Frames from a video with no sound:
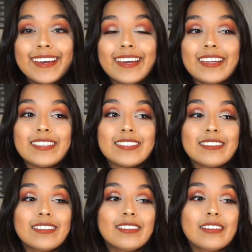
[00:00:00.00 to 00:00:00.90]
It's
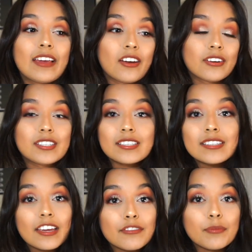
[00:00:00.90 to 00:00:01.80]
there to
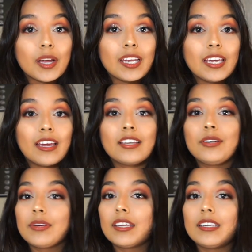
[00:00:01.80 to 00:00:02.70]
save money, and you
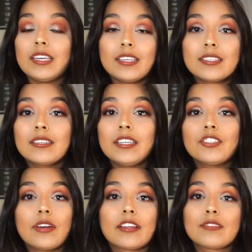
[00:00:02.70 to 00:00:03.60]
can easily
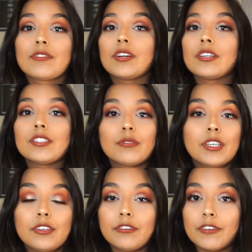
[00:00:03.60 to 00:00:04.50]
transfer to a
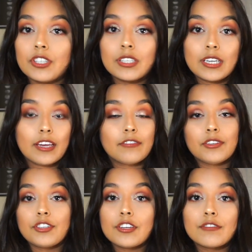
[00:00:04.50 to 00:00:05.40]
university if you
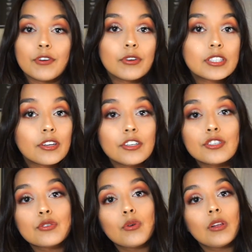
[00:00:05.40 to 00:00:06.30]
just focus on your
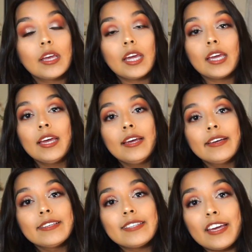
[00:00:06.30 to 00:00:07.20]
schooling,
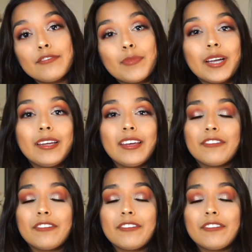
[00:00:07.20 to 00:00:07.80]
save money.